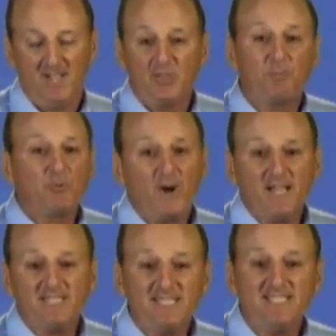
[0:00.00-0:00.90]
the
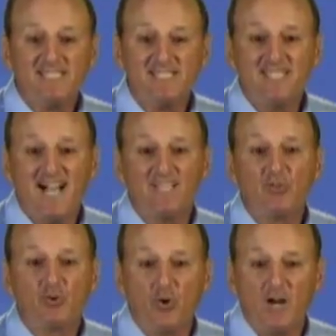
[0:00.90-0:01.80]
process is
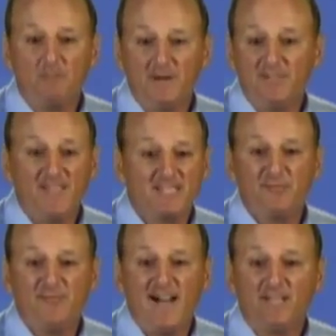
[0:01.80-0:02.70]
not dogma that's
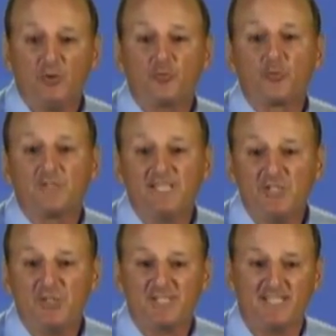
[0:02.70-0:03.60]
followed
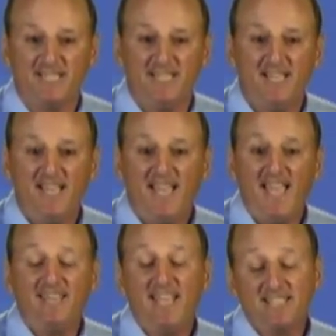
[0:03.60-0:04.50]
religiously
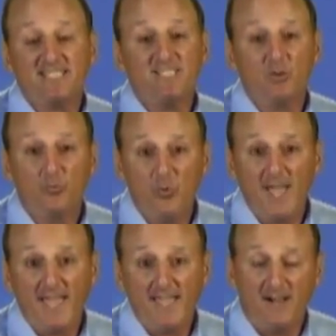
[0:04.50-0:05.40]
and gets in the
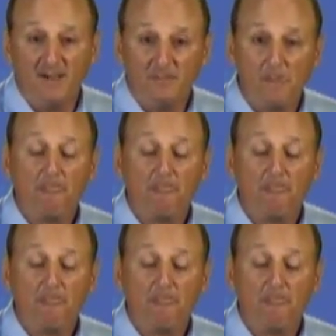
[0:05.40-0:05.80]
way of